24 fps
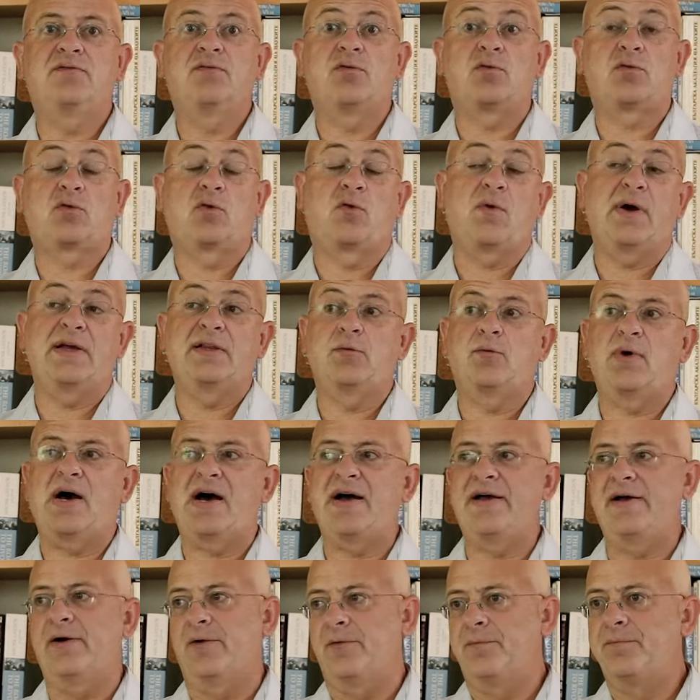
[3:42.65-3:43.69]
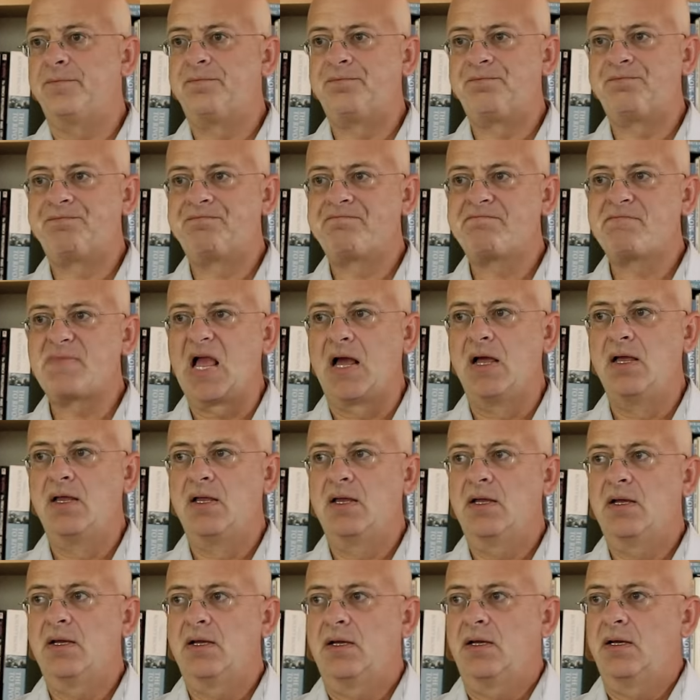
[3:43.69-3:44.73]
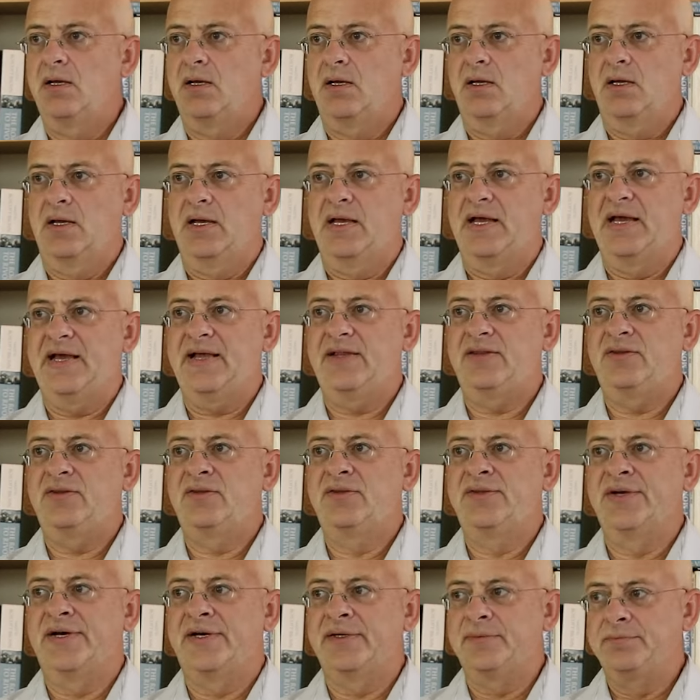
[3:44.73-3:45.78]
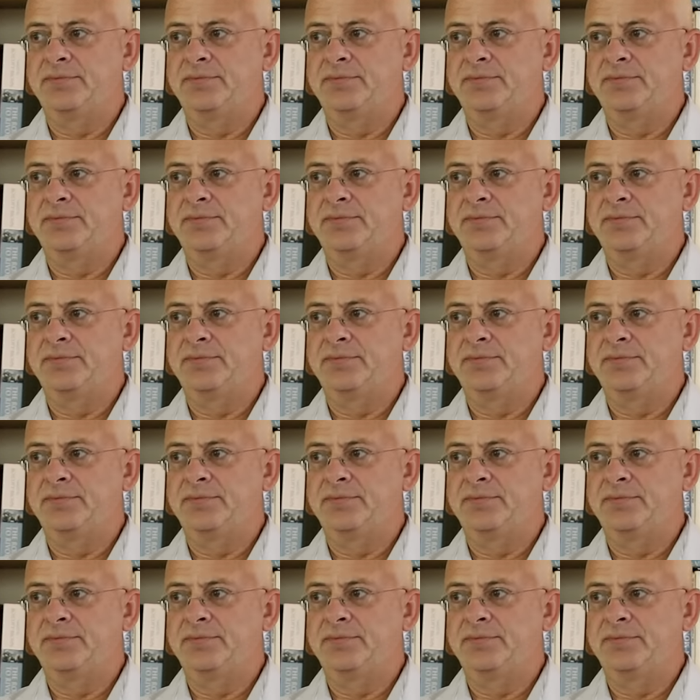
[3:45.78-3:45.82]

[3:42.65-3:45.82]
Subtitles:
for quite a while. And